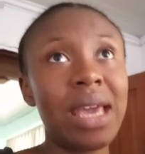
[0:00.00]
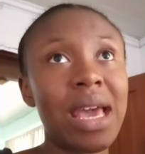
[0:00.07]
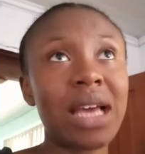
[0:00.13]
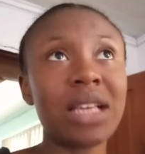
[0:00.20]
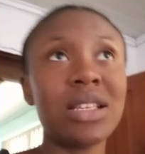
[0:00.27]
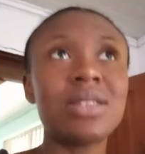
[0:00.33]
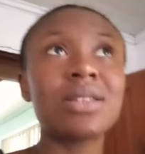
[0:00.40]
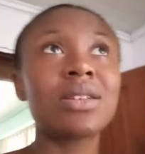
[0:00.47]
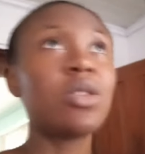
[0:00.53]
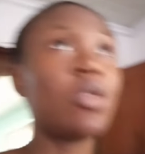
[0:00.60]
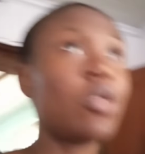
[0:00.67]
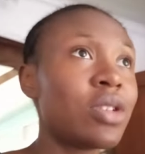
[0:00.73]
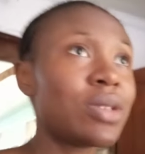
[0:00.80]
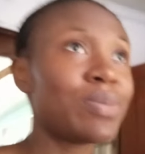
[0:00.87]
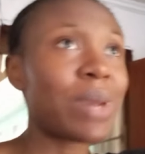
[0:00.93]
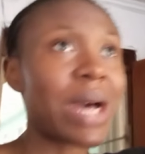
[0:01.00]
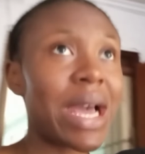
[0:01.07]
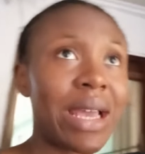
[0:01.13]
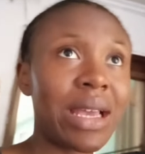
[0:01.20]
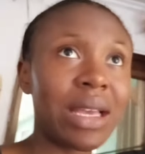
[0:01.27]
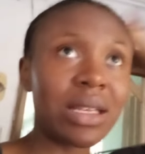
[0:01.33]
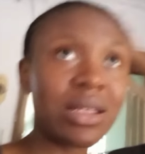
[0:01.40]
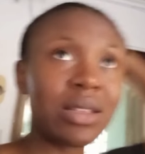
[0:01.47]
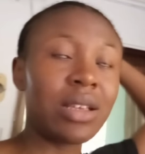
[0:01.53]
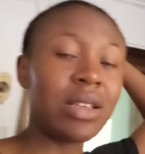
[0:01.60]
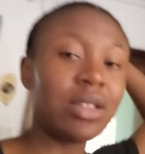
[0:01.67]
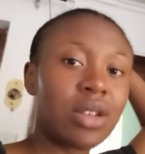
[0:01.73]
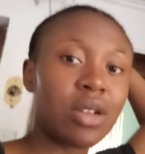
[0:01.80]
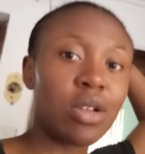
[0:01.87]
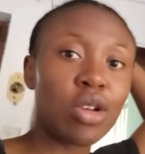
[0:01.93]
Yeah, it's close by,
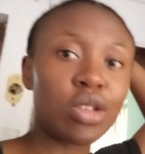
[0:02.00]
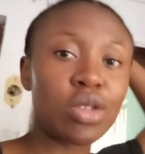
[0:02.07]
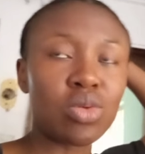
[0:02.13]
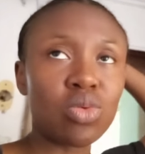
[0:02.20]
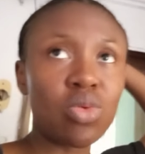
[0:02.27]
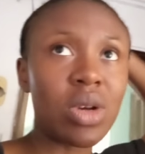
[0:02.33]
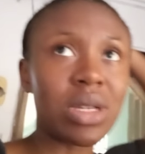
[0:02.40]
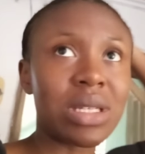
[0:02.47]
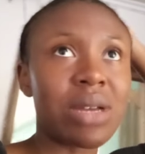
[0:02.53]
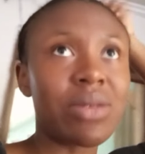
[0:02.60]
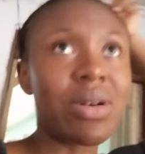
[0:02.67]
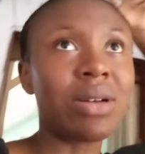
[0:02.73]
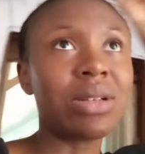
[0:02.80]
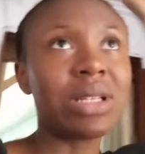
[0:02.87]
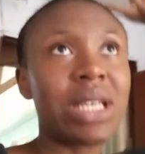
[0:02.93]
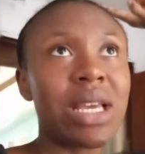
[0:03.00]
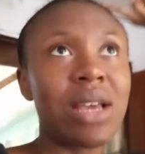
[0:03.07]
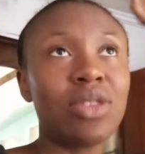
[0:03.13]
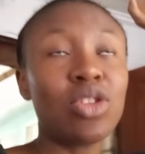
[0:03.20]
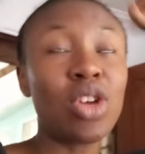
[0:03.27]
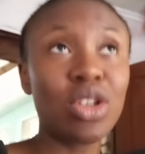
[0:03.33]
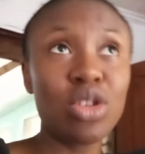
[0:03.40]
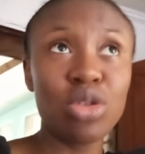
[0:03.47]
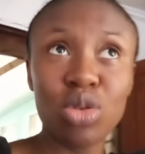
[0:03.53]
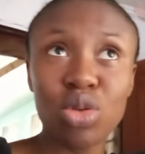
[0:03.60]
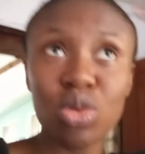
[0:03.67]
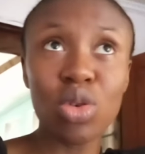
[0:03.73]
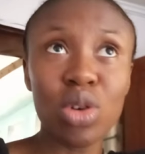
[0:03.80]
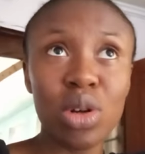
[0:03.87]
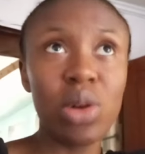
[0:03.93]
it's close to us around here. Not
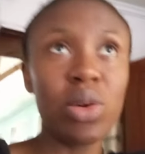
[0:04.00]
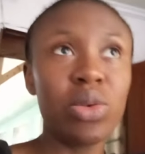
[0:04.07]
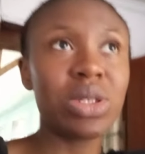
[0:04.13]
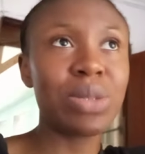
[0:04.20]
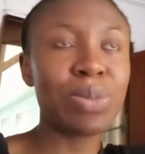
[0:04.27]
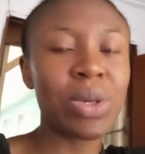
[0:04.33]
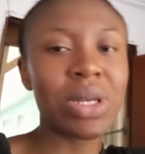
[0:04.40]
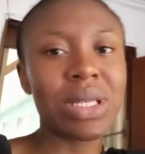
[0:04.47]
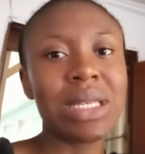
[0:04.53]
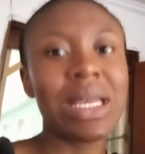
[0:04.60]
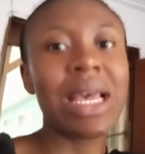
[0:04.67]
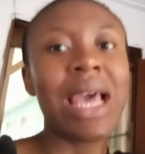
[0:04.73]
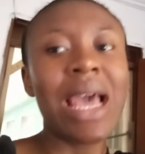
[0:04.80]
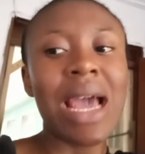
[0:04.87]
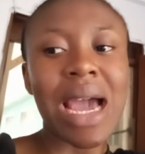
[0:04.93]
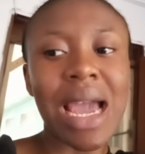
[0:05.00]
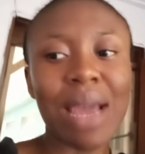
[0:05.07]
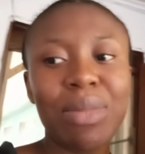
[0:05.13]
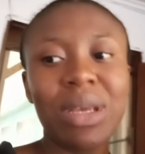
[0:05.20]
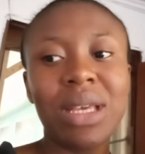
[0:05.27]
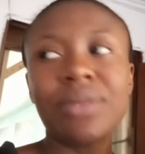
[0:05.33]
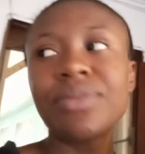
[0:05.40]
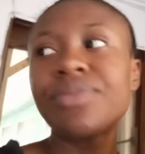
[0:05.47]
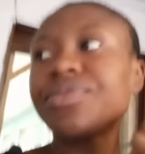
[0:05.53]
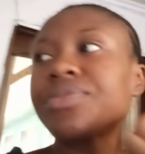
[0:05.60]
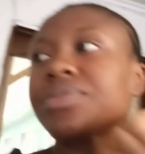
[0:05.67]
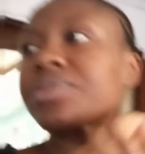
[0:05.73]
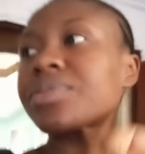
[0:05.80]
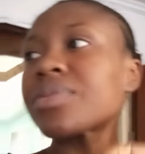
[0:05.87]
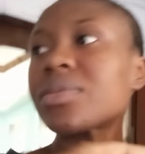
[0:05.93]
too close, but I mean,
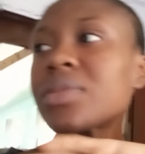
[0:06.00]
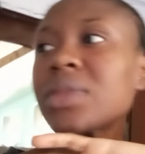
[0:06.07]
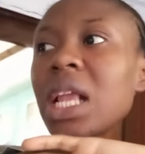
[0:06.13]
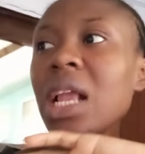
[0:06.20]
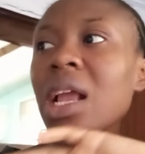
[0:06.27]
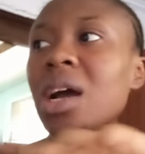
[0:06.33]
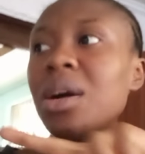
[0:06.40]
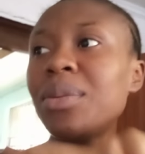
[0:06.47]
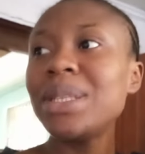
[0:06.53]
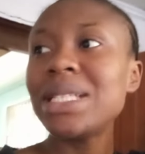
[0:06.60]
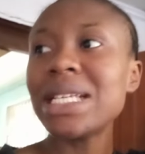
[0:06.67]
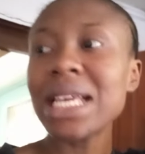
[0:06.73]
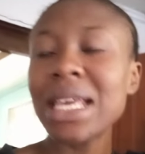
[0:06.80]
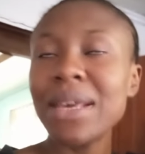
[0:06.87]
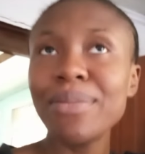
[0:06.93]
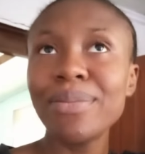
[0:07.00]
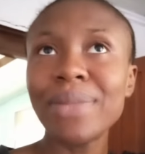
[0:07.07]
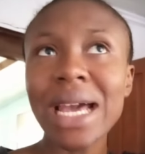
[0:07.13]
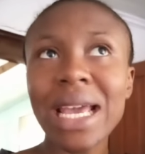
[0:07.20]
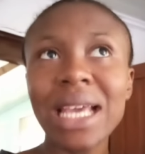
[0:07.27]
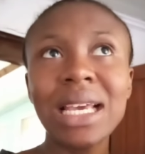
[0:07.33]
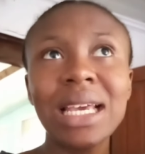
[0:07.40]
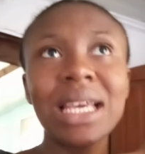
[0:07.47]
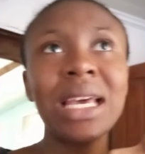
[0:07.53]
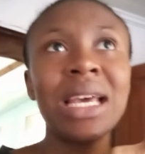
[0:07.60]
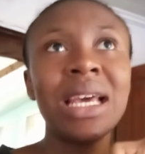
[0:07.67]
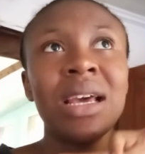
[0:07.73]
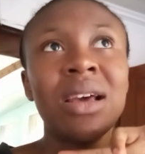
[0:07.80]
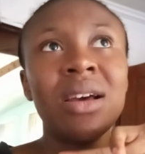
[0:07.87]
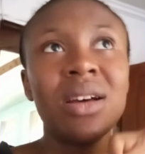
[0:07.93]
I'll be taking bike.
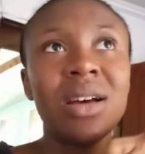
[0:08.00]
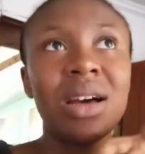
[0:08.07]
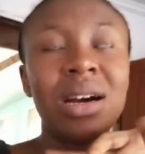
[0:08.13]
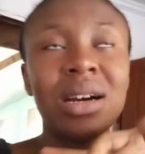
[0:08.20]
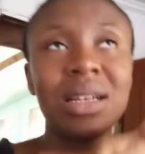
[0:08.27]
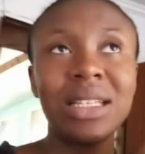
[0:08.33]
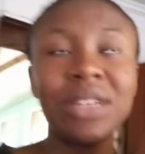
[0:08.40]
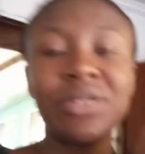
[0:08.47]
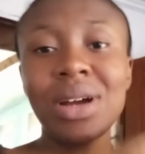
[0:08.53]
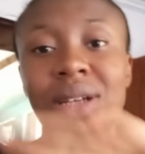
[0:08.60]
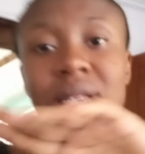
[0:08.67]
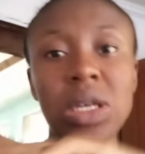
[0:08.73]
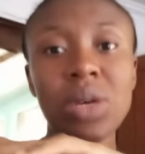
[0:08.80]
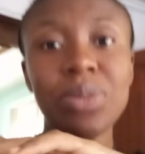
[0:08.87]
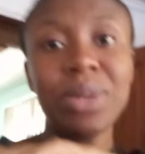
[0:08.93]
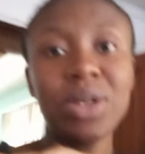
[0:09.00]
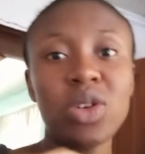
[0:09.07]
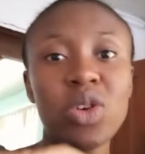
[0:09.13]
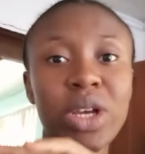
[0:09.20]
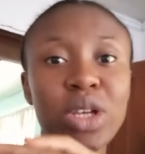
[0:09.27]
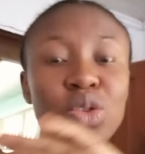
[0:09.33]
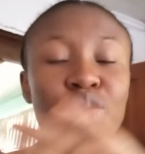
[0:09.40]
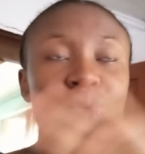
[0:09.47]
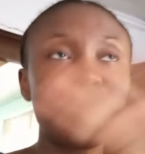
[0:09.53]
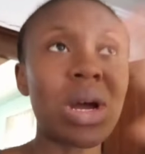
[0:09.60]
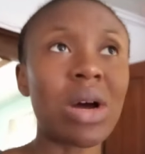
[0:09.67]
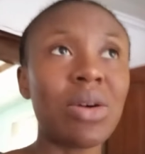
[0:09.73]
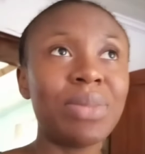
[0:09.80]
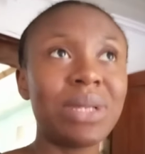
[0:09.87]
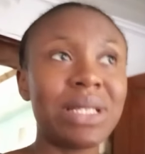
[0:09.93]
The route I'll be going through,
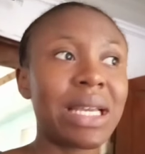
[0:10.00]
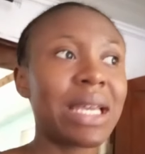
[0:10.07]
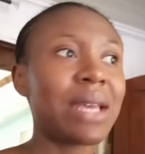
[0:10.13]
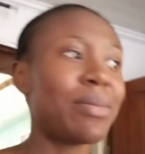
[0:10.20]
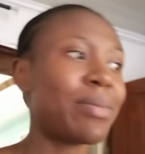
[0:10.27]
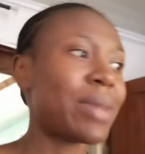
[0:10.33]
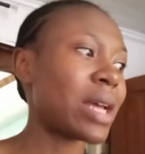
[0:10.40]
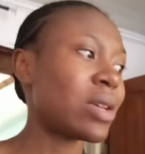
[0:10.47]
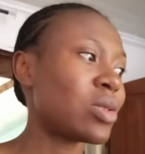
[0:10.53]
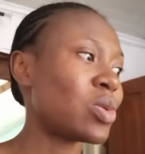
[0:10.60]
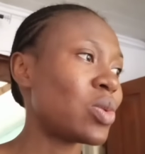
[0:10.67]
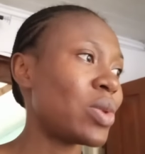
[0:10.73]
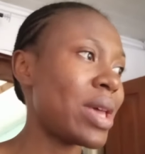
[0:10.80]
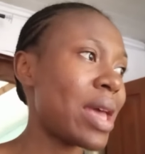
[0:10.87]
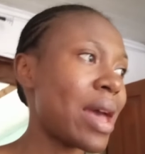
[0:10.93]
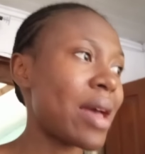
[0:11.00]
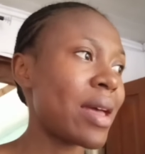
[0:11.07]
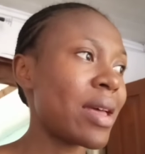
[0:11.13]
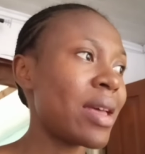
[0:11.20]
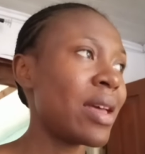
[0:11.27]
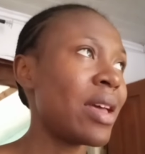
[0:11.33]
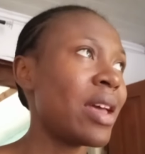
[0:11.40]
I'll be taking bike. So yeah,